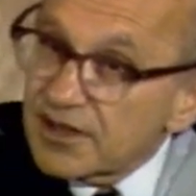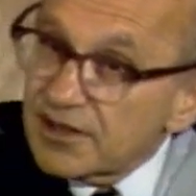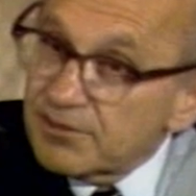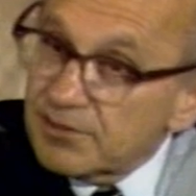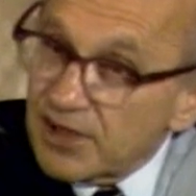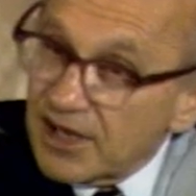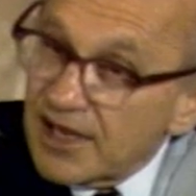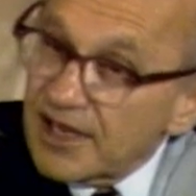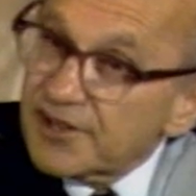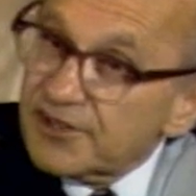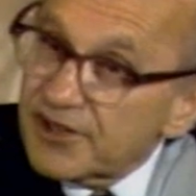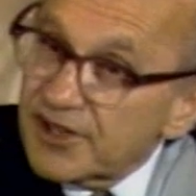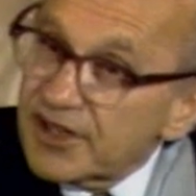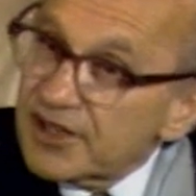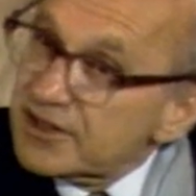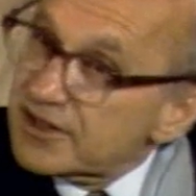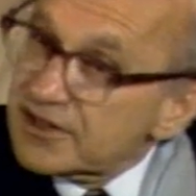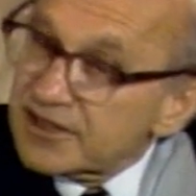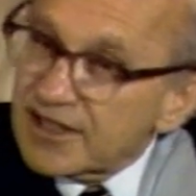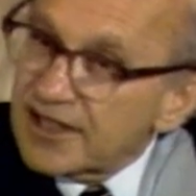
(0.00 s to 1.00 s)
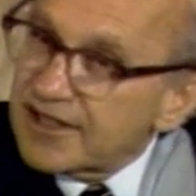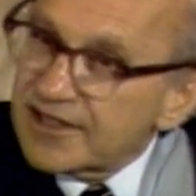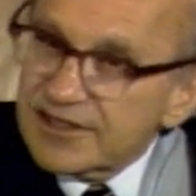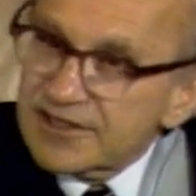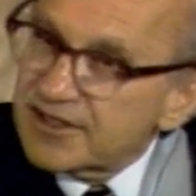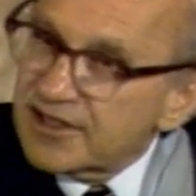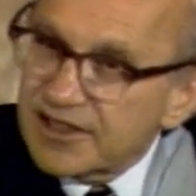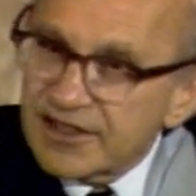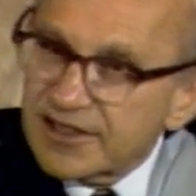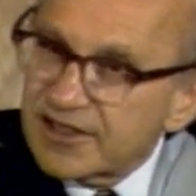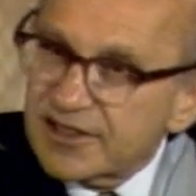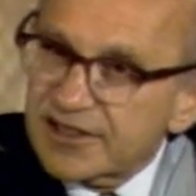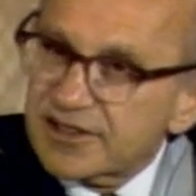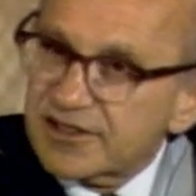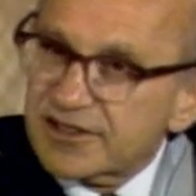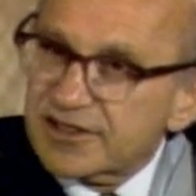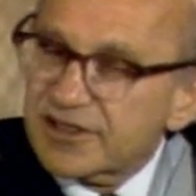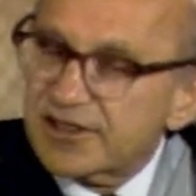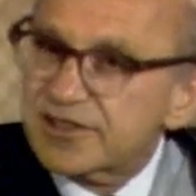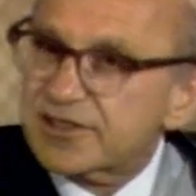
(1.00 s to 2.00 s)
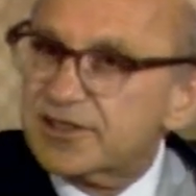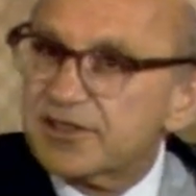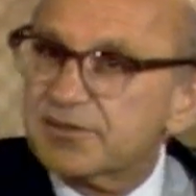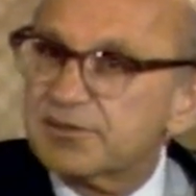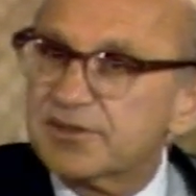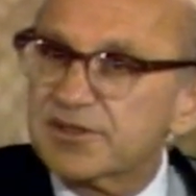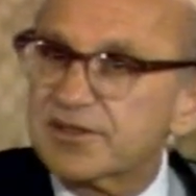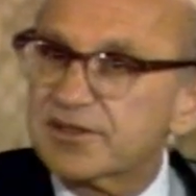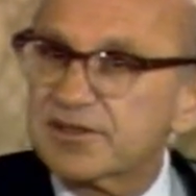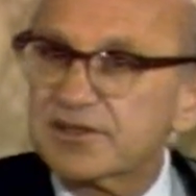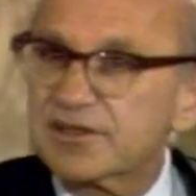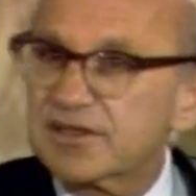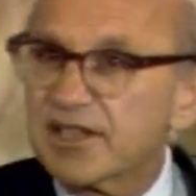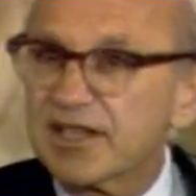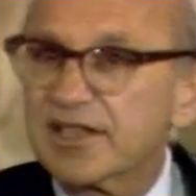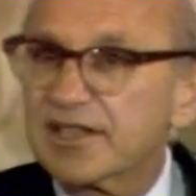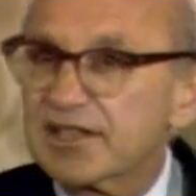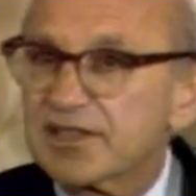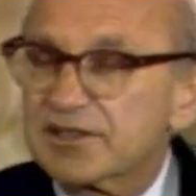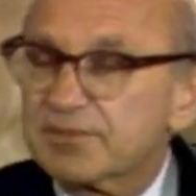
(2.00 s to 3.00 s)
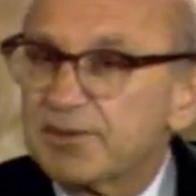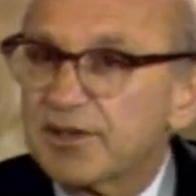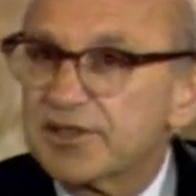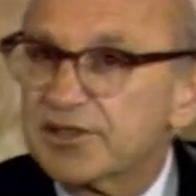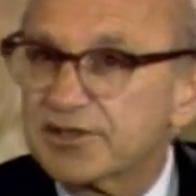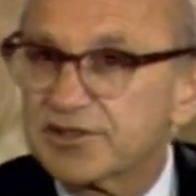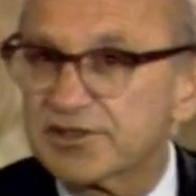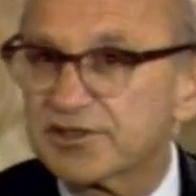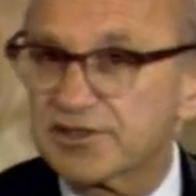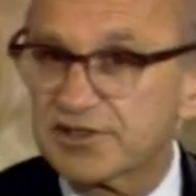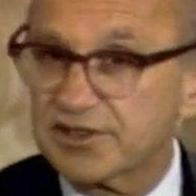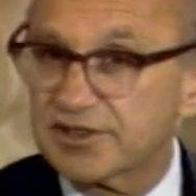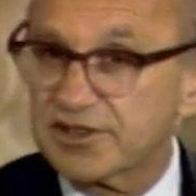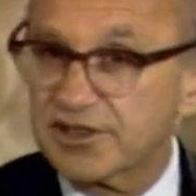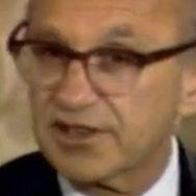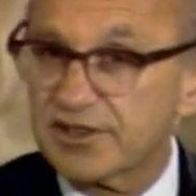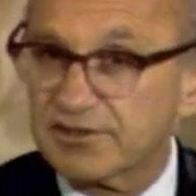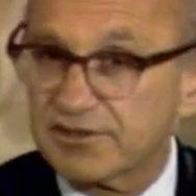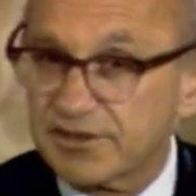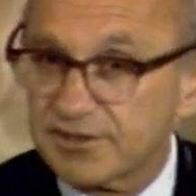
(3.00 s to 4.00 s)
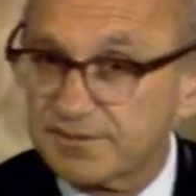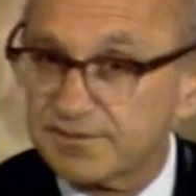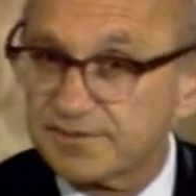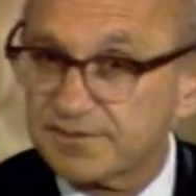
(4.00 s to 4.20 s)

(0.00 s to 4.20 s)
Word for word: But I think that that is not inconsistent with cutting expenditures in general.